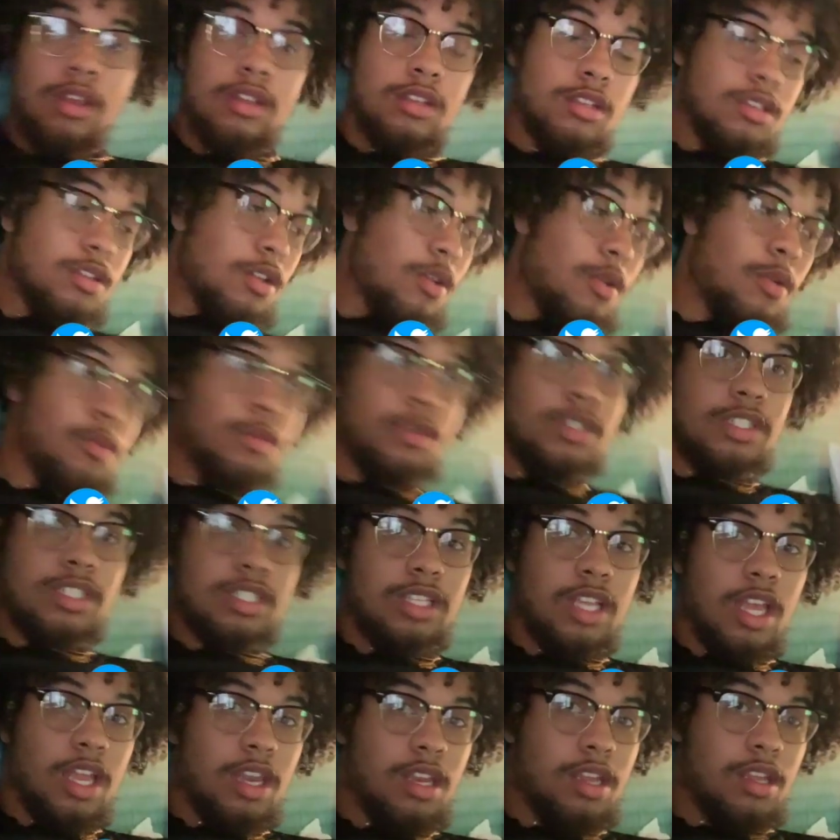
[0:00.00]
So we just
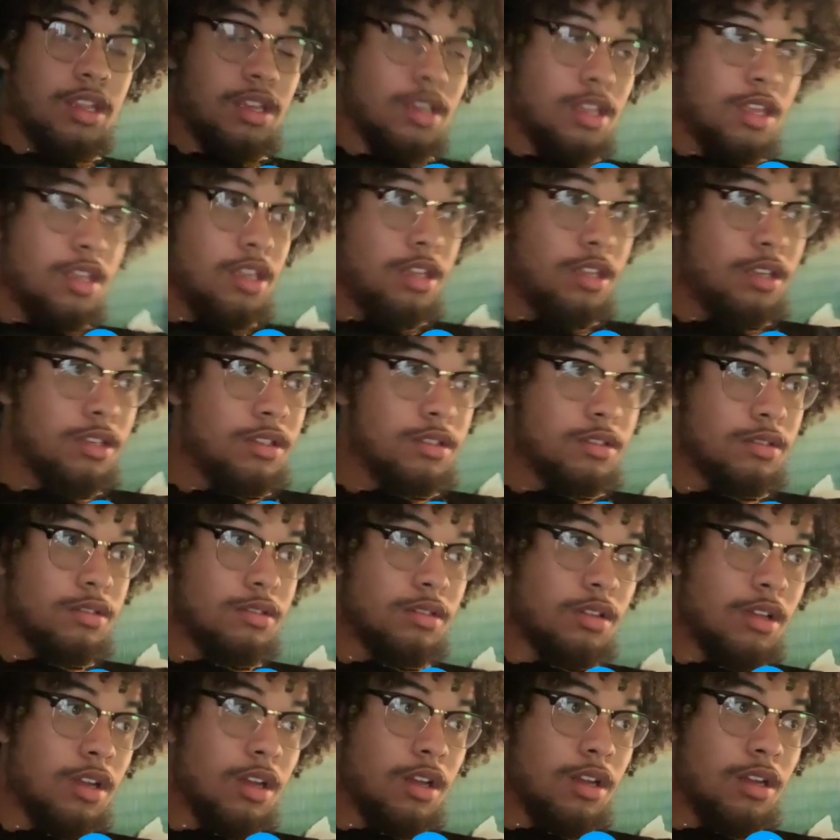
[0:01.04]
got done eating.
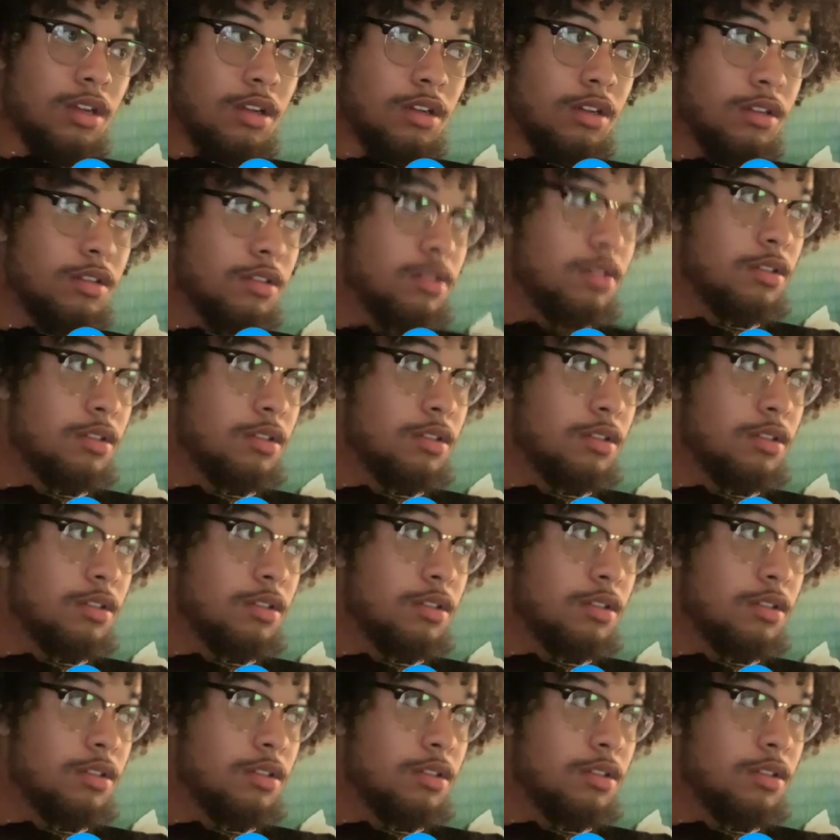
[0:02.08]
Uh,